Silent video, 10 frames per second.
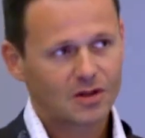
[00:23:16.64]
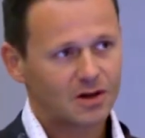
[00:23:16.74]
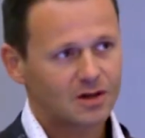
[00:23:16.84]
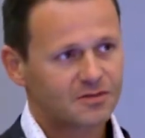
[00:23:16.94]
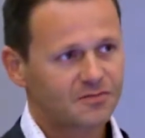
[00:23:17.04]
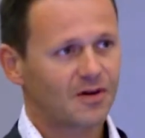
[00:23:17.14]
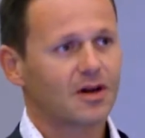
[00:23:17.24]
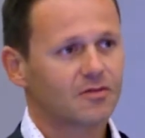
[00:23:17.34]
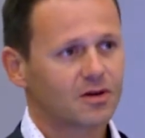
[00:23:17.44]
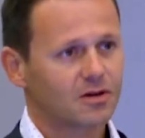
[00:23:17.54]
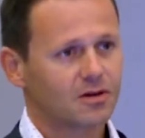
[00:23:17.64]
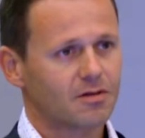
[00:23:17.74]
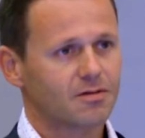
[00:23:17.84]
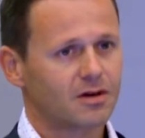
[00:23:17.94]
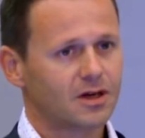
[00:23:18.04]
There is
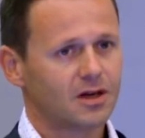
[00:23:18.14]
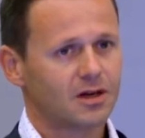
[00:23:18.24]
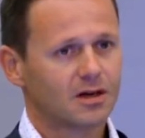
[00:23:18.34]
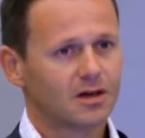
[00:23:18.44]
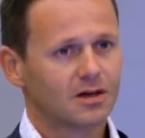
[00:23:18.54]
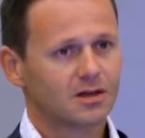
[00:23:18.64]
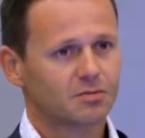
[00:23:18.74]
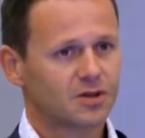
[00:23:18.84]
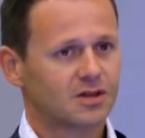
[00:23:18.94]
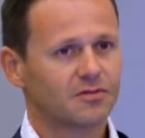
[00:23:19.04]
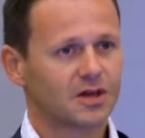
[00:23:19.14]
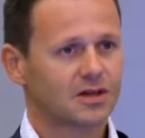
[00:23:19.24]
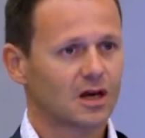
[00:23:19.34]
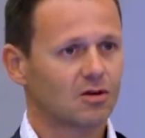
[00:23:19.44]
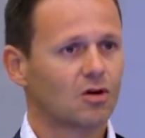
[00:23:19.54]
530 specific
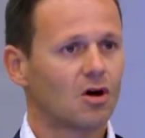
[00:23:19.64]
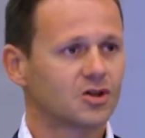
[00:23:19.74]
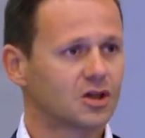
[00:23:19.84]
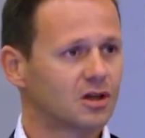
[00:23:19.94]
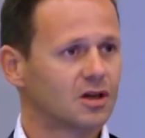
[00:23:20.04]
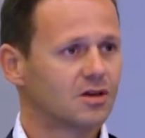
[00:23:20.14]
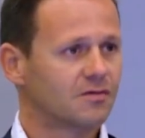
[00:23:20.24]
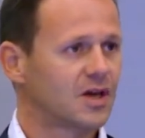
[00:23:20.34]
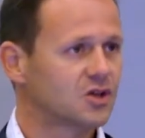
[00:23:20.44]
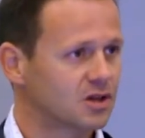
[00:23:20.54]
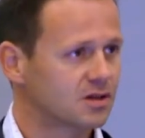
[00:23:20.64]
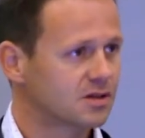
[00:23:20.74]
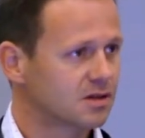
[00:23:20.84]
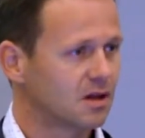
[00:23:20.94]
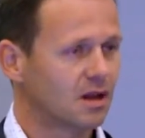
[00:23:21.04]
technological
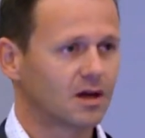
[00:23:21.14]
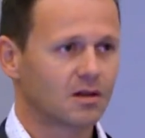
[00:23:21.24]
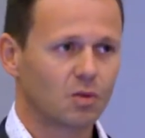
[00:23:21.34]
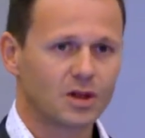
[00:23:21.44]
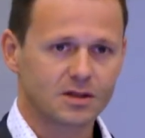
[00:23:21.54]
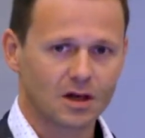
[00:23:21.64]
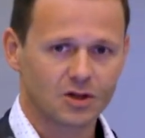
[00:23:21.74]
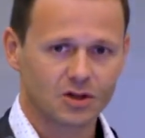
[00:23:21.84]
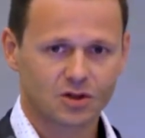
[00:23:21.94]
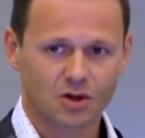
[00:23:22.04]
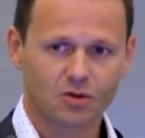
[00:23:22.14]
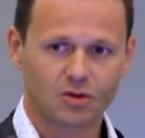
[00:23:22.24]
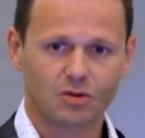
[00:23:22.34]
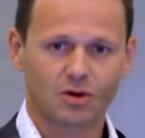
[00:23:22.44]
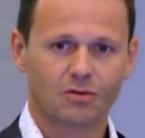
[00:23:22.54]
interventions, like the ones I just showed
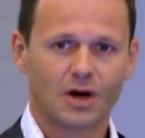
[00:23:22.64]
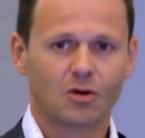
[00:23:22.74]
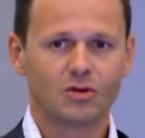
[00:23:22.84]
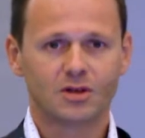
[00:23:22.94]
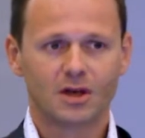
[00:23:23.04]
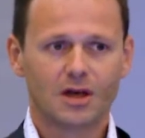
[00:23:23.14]
you, around